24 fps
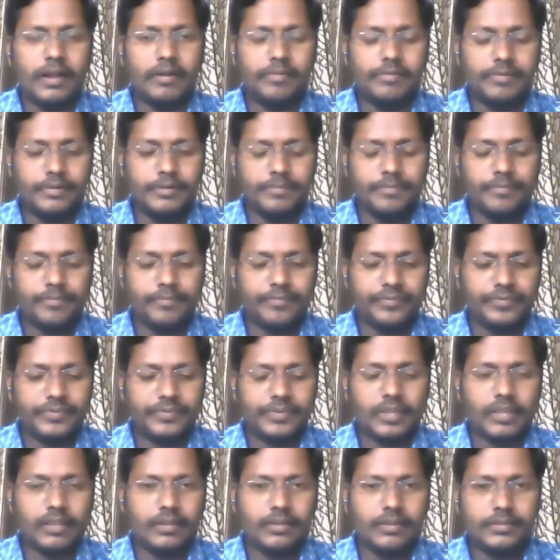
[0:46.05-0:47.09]

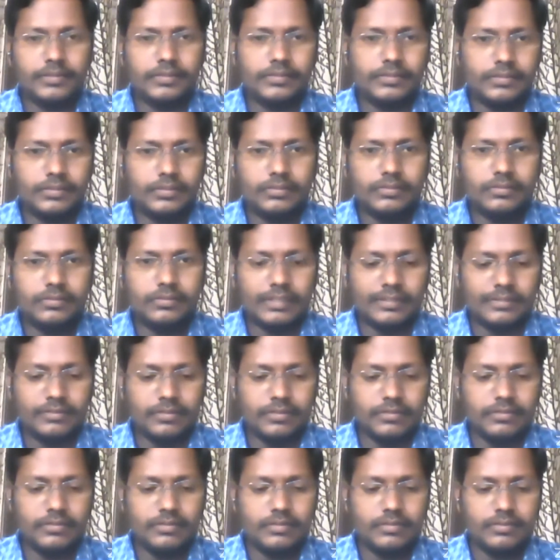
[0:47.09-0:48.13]
our
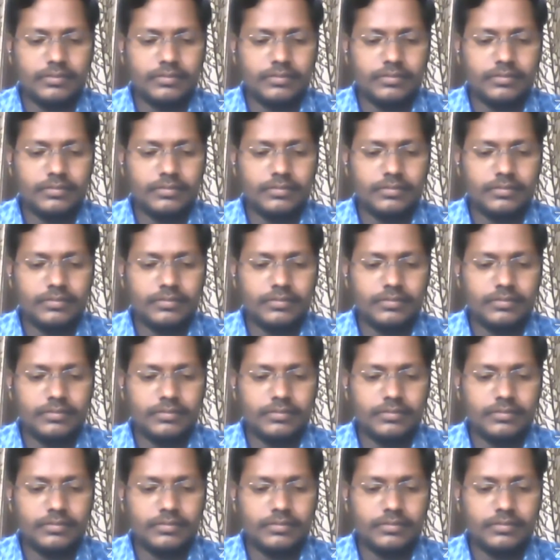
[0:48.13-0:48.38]
senses,